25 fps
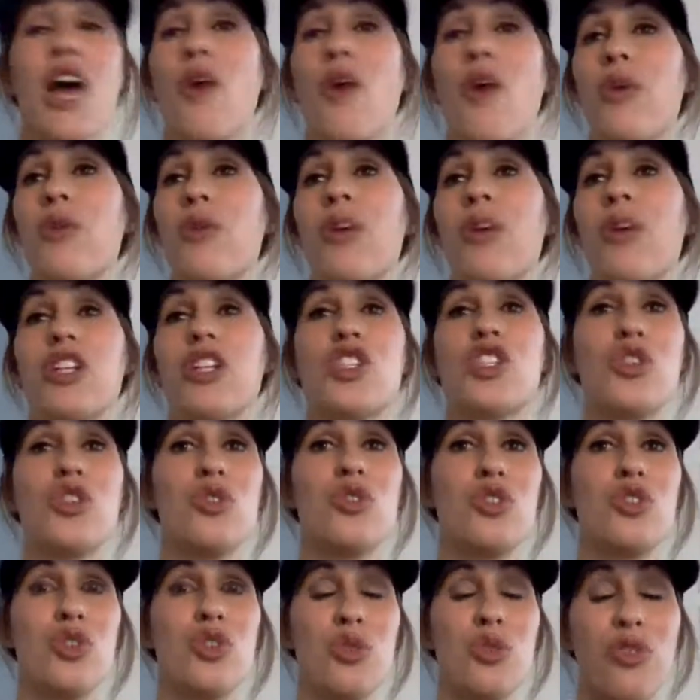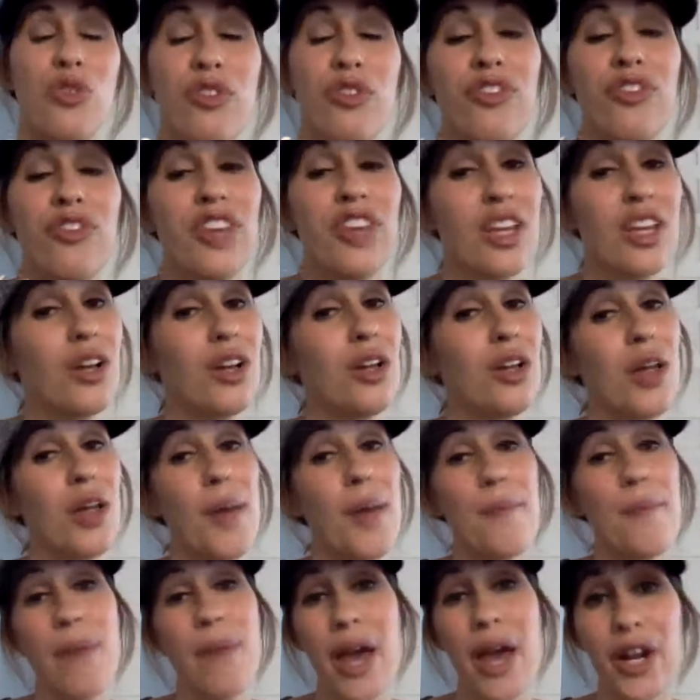We want you to feel
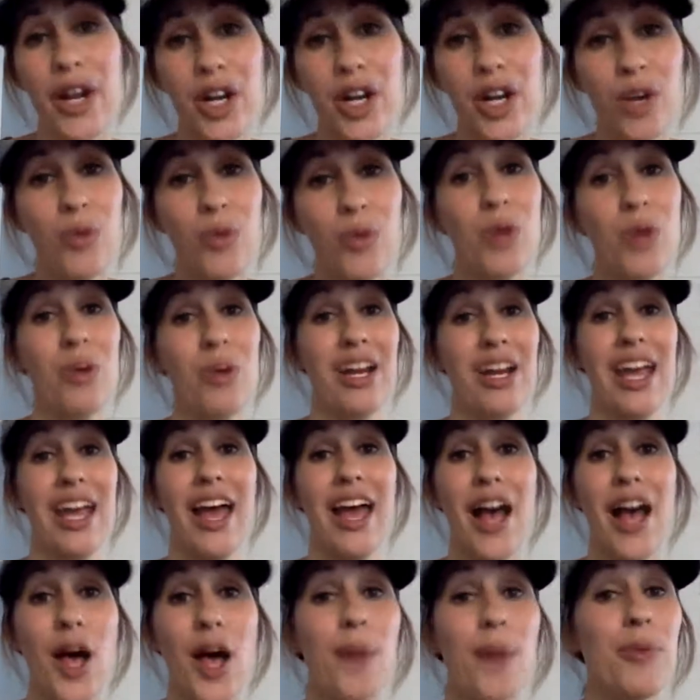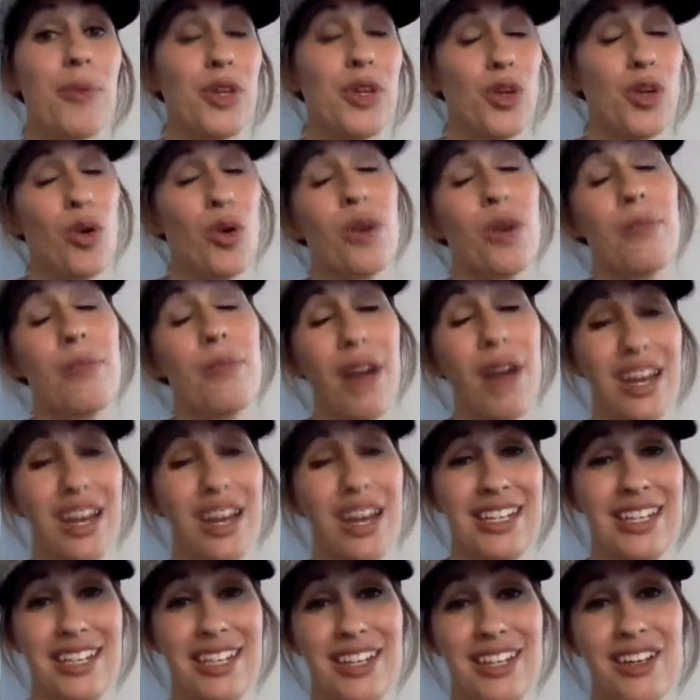better. We want to help your body
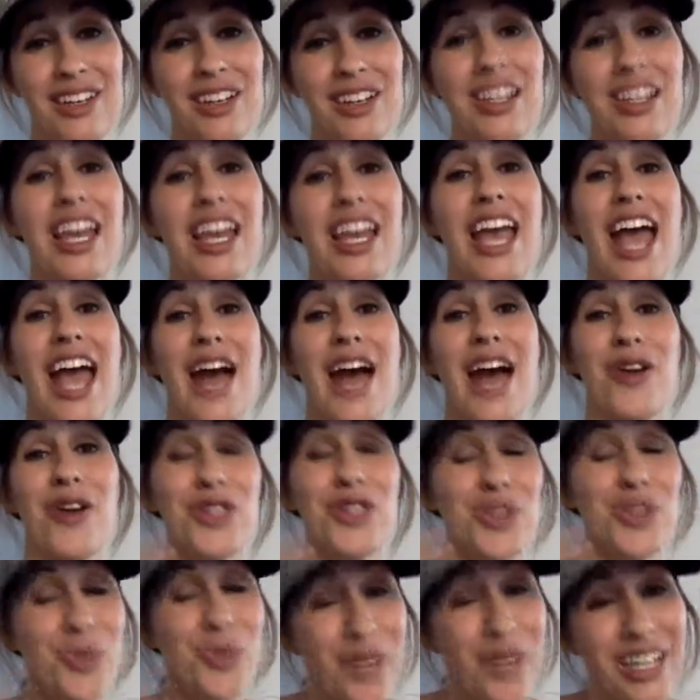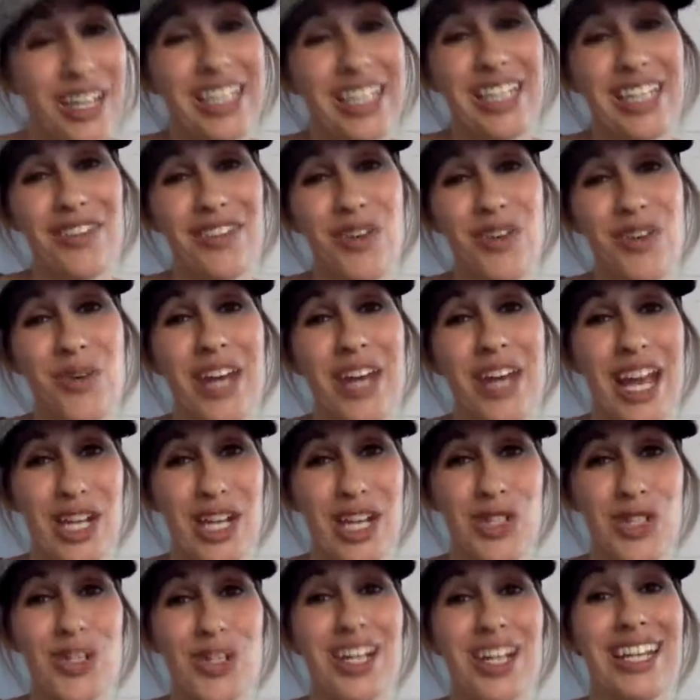heal. And um, so we're going to give you an
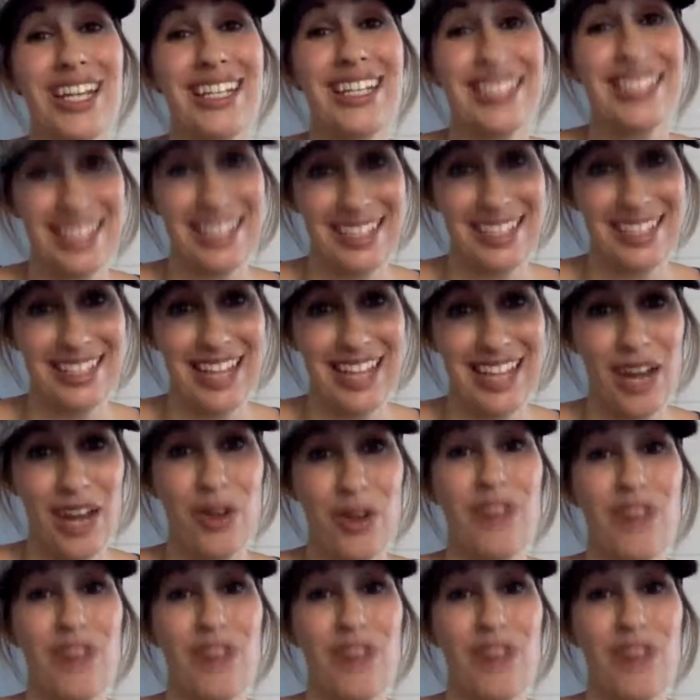extra discount.